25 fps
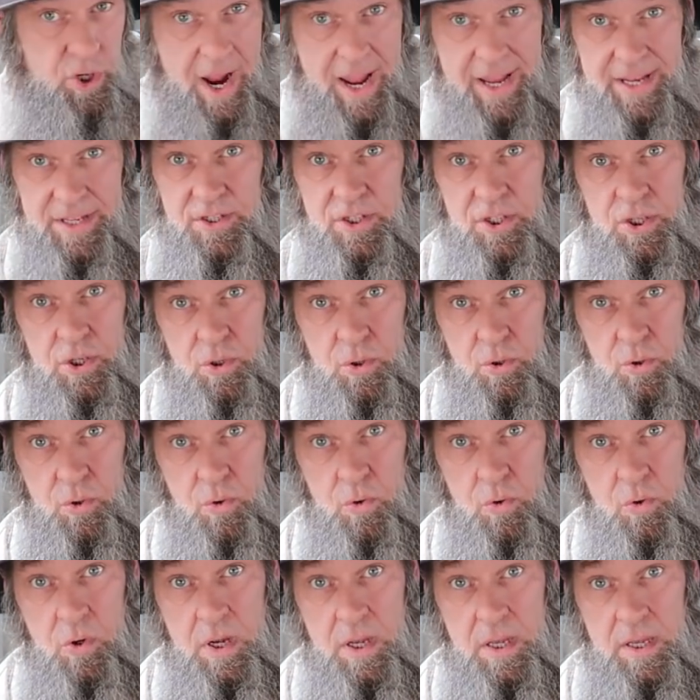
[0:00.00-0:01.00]
trying
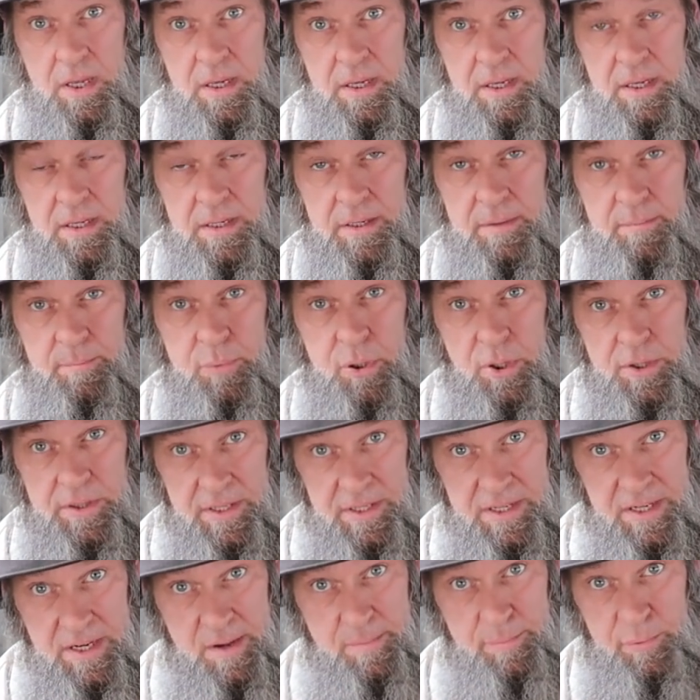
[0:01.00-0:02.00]
to put
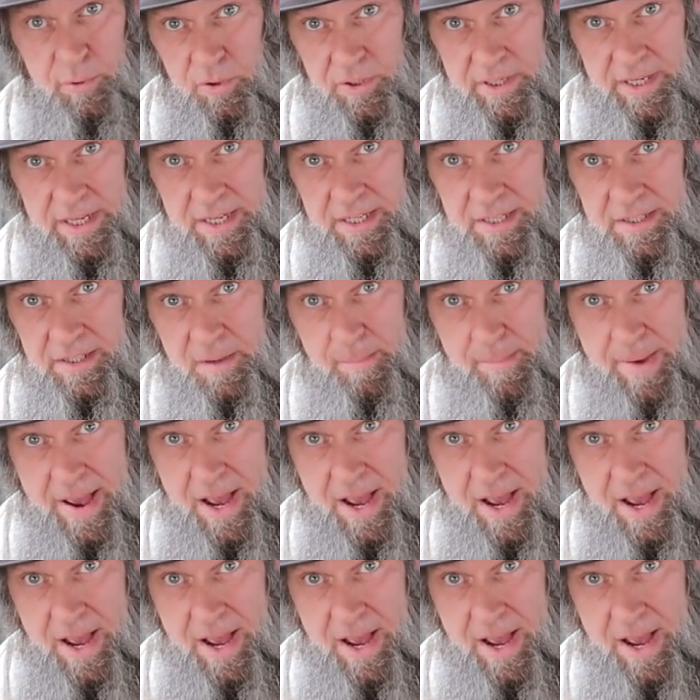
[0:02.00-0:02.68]
the nipple in the